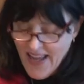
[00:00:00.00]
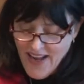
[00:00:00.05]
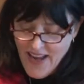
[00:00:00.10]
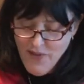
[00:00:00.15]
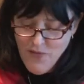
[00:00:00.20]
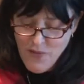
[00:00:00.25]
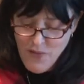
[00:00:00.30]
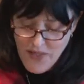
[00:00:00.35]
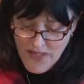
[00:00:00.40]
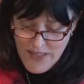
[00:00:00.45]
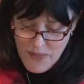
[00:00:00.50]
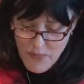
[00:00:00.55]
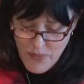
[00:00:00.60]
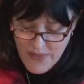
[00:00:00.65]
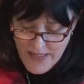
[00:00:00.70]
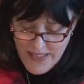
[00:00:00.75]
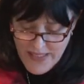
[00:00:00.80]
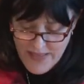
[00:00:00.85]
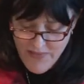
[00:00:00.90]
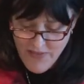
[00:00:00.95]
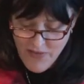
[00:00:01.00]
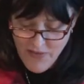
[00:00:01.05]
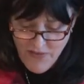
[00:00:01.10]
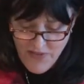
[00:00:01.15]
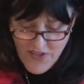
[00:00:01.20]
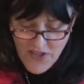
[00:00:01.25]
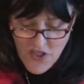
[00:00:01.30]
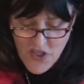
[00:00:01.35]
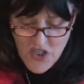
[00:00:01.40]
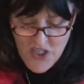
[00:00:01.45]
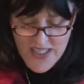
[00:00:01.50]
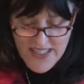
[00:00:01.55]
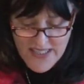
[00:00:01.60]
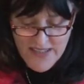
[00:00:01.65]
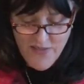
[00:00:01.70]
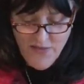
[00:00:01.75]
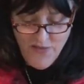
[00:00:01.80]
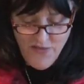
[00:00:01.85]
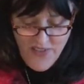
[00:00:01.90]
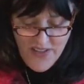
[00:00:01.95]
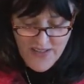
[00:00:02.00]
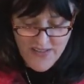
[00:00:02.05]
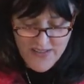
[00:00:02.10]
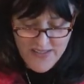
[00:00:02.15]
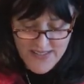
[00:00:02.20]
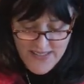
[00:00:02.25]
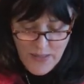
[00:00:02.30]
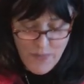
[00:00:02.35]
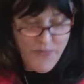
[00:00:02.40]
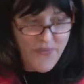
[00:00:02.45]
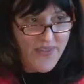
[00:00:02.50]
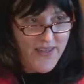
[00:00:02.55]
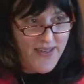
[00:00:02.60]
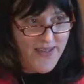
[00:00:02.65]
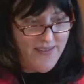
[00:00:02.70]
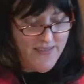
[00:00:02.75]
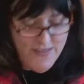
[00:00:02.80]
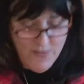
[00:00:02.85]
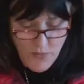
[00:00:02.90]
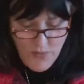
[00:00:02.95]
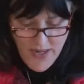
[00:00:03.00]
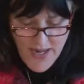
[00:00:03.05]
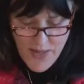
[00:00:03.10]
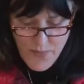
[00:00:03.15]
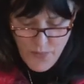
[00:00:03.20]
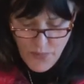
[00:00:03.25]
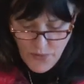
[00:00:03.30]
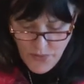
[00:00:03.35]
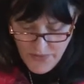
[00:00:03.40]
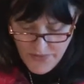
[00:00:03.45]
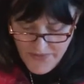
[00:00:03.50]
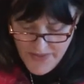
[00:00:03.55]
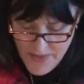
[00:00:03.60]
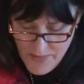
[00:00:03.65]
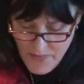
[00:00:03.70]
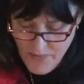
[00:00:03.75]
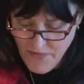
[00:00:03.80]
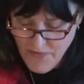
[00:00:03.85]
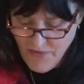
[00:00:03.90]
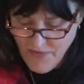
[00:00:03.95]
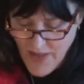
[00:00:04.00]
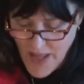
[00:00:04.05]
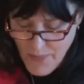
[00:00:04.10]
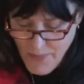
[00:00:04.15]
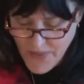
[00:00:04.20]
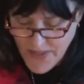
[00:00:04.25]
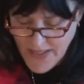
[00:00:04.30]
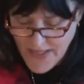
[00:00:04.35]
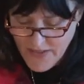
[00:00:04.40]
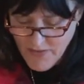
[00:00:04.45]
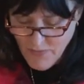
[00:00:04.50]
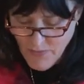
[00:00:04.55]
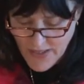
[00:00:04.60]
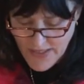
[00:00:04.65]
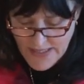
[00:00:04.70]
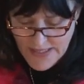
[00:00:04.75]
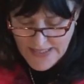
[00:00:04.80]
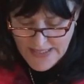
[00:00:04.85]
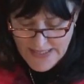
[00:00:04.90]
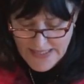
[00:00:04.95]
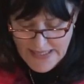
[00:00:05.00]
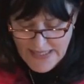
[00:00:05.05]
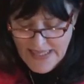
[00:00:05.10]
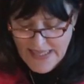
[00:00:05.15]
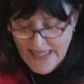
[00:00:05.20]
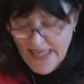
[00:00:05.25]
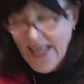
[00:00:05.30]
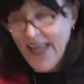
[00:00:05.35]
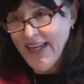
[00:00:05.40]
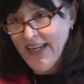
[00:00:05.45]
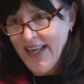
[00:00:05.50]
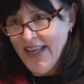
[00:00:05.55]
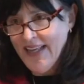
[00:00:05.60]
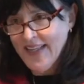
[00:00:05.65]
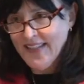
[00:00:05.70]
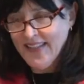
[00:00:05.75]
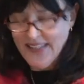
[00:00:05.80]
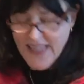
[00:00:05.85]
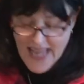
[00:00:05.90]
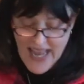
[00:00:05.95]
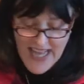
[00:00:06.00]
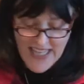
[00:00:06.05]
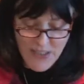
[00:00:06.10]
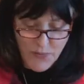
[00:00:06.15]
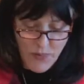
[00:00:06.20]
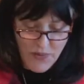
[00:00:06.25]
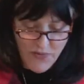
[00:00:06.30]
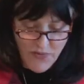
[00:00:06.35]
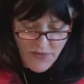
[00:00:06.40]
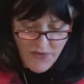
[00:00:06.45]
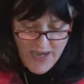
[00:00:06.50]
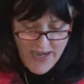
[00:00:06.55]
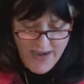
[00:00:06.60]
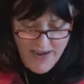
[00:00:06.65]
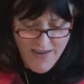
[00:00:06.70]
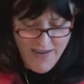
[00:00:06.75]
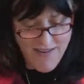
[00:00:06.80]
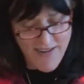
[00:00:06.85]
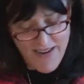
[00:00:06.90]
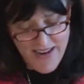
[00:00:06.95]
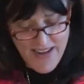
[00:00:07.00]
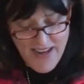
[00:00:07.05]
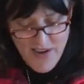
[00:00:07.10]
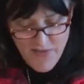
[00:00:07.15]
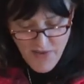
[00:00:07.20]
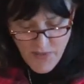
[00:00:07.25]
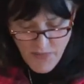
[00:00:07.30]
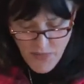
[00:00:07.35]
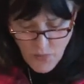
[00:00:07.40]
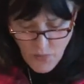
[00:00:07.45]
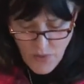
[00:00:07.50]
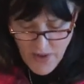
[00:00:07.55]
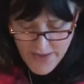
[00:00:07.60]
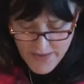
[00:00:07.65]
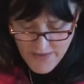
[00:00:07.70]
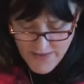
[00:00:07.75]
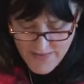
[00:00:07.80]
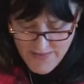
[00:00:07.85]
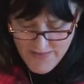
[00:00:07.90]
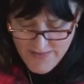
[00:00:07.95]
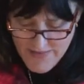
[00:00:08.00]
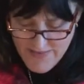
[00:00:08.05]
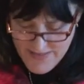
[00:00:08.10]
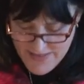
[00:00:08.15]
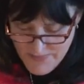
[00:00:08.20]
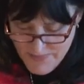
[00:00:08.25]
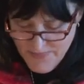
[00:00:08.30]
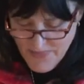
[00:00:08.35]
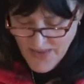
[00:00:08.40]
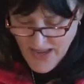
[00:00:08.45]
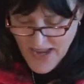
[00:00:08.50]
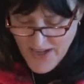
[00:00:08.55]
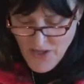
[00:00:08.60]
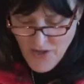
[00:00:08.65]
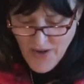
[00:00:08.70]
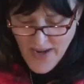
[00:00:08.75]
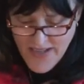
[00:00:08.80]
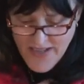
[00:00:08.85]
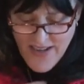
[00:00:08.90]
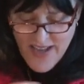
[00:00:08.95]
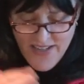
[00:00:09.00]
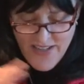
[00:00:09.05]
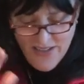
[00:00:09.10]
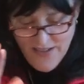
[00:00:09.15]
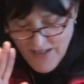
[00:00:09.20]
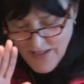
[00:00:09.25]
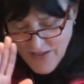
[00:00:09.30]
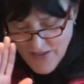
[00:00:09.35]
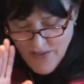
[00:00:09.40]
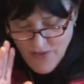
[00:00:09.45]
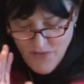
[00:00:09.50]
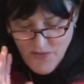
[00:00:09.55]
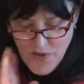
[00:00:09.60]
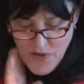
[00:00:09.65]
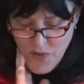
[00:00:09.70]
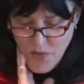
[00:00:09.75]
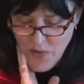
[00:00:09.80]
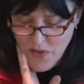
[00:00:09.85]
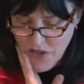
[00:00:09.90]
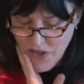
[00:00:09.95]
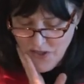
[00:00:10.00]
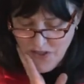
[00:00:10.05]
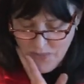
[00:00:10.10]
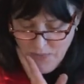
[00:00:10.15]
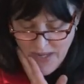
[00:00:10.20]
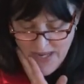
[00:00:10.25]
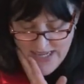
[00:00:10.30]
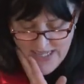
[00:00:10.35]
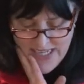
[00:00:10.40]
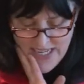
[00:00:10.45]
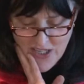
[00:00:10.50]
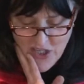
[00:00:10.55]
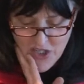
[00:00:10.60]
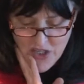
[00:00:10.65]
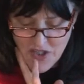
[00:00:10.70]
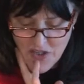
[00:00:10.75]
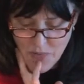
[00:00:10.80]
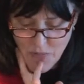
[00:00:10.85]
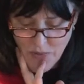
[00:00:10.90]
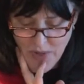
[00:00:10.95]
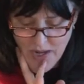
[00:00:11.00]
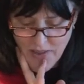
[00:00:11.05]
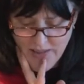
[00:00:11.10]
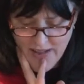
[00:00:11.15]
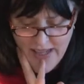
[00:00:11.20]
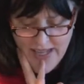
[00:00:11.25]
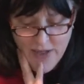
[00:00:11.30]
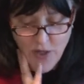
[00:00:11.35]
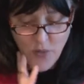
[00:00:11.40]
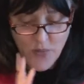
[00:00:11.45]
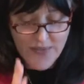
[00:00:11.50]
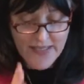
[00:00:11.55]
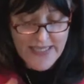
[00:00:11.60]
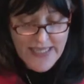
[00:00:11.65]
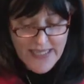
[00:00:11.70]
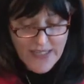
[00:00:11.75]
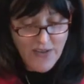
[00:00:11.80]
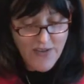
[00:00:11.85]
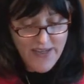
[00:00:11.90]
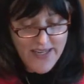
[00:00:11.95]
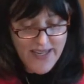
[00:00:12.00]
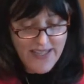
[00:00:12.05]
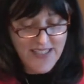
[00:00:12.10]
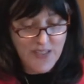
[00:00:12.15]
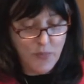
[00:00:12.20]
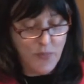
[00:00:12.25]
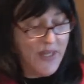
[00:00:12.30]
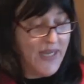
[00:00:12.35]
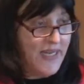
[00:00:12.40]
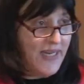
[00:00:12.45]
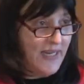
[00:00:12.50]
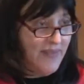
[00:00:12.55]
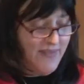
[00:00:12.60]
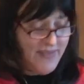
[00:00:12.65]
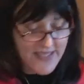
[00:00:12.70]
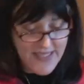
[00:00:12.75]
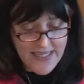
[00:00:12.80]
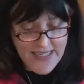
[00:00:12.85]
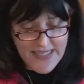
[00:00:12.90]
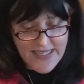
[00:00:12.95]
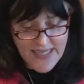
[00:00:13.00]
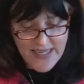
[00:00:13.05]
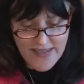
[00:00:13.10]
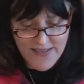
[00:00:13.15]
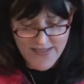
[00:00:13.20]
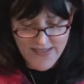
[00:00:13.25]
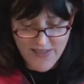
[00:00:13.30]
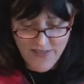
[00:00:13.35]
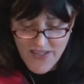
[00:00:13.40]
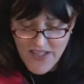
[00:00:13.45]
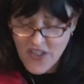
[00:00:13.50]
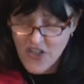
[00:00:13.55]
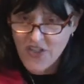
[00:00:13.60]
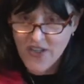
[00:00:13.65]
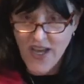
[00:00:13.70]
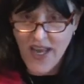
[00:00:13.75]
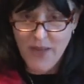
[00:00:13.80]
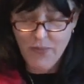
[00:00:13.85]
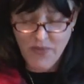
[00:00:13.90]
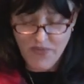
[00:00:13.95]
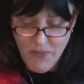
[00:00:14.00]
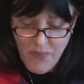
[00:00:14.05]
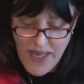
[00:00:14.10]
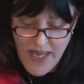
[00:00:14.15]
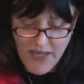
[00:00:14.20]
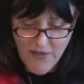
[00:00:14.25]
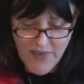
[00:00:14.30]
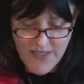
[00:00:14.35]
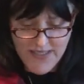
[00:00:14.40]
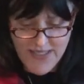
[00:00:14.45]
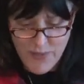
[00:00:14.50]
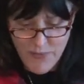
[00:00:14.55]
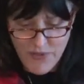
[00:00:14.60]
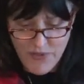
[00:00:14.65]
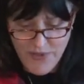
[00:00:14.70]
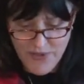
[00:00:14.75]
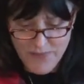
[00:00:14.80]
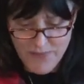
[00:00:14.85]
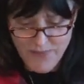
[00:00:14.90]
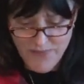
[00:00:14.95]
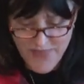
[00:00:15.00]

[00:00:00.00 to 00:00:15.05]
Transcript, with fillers: I really believed the fish didn't feel something when I pulled them flopping and wriggling, and yes, gasping for air, from the water? I tried not to look at the photo and turned my attention to Braithwaite, who was eagerly explaining the details of each type of pain receptor.